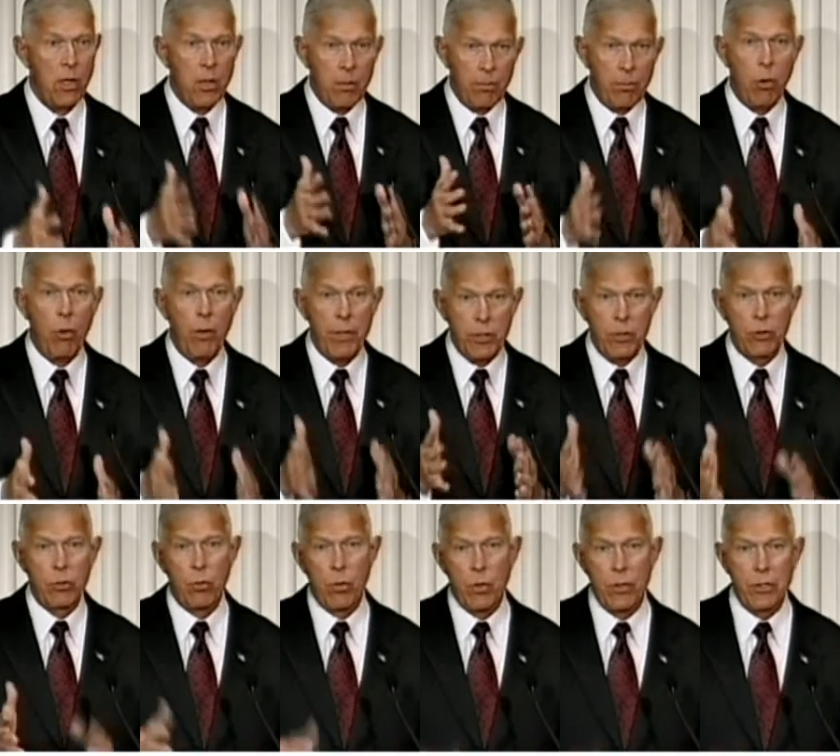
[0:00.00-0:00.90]
points
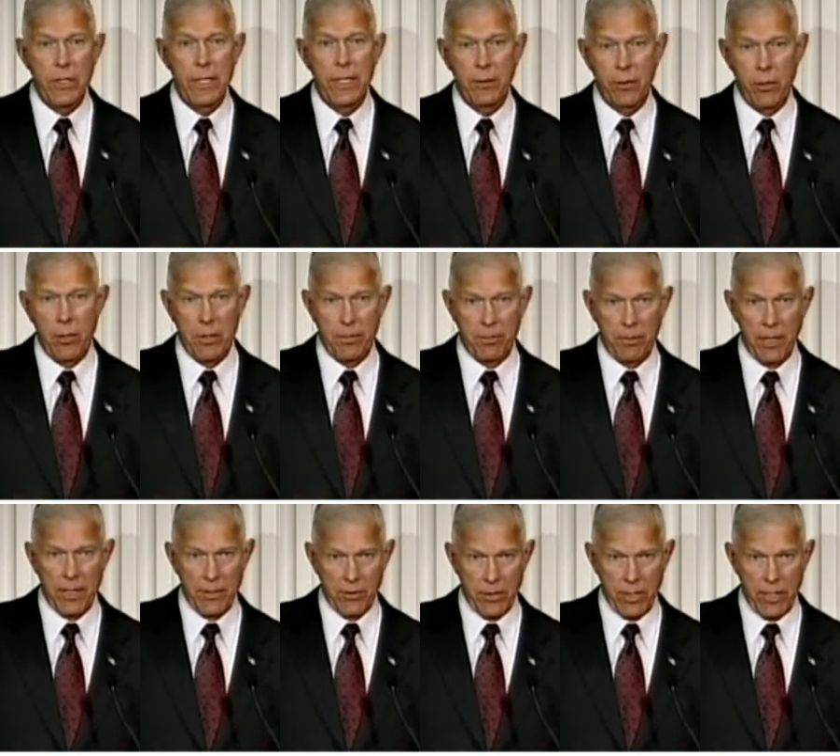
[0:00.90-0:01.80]
towards that thought
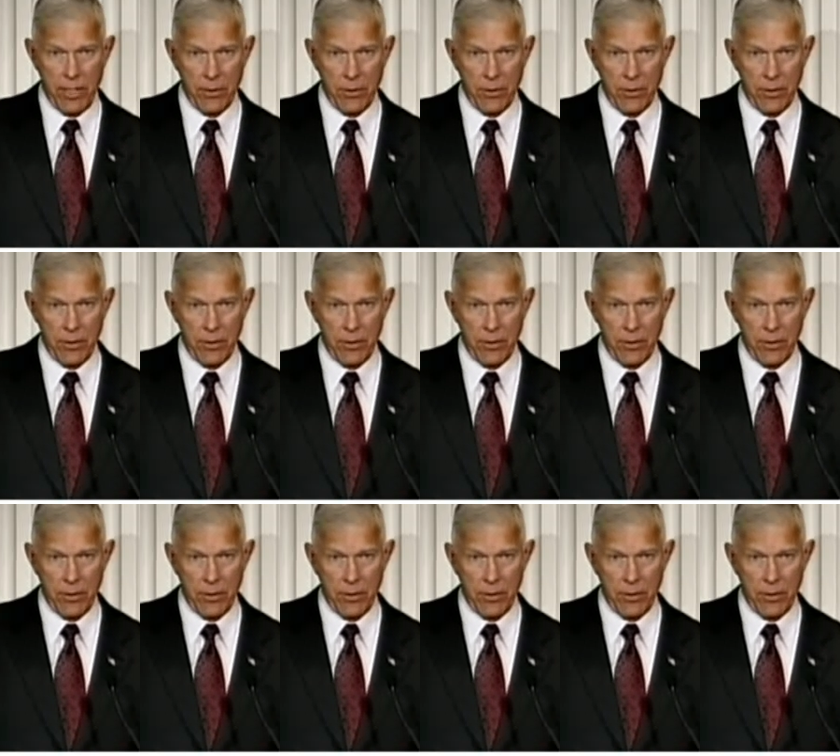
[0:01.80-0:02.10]
process.